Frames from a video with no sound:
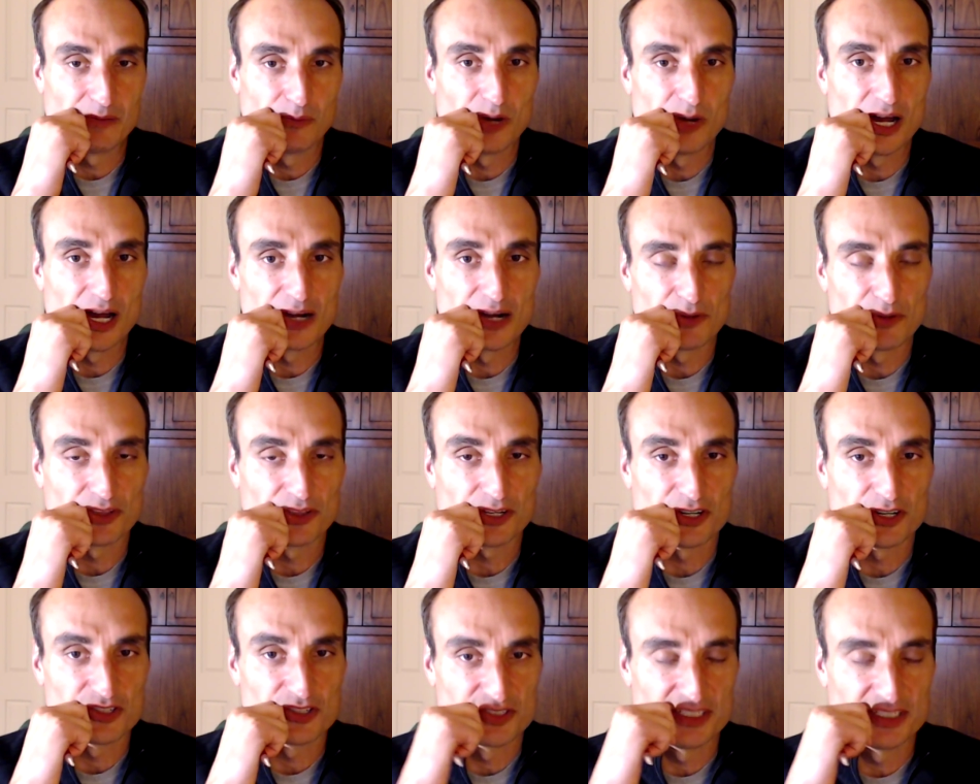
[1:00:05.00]
water
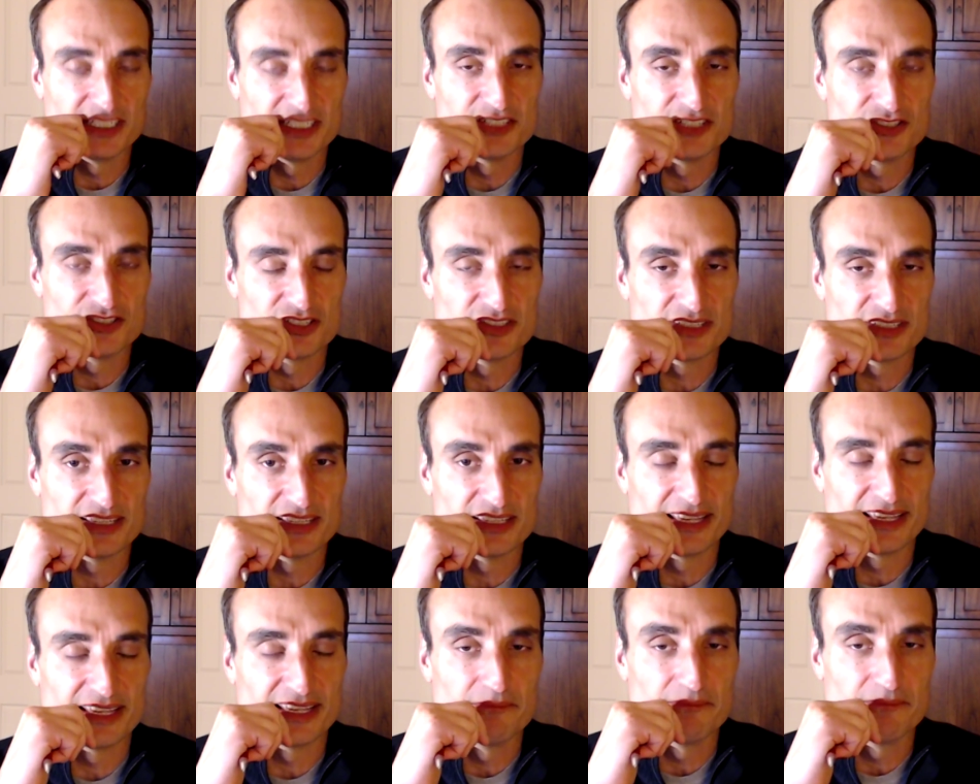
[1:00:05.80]
with carcinogens
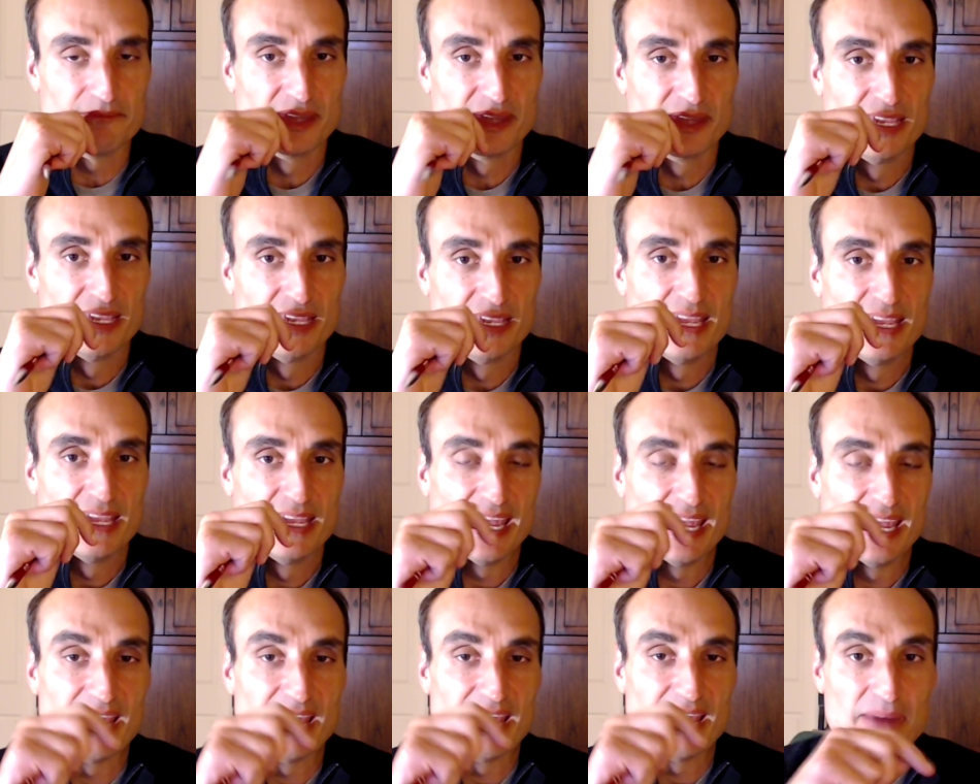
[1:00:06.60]
in them.
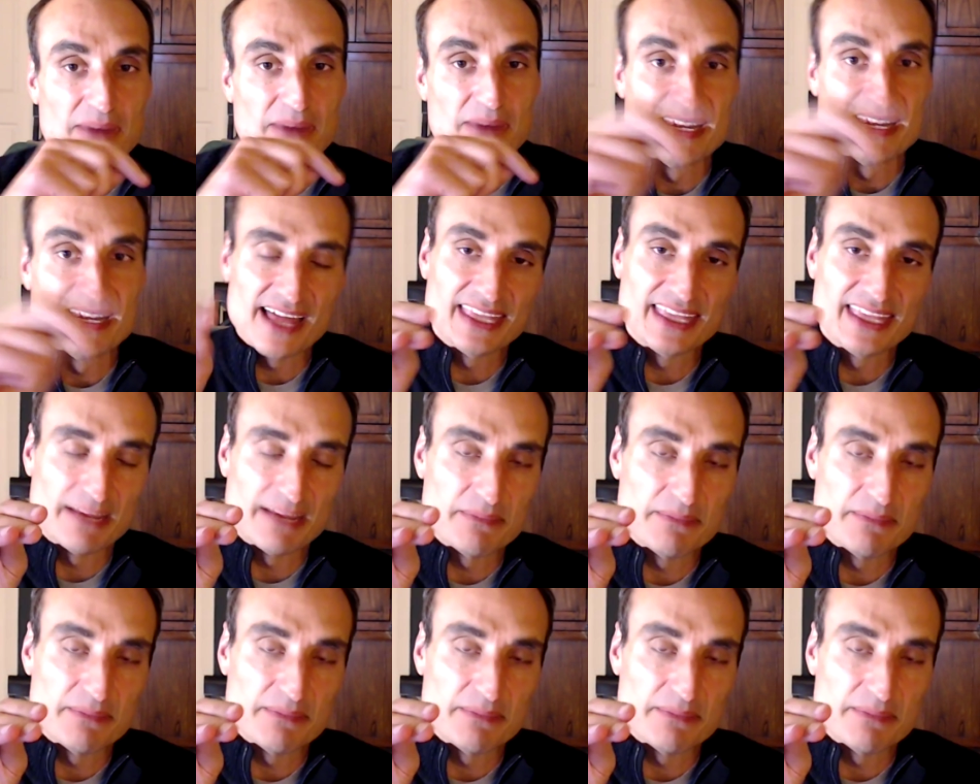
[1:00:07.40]
And by nothing,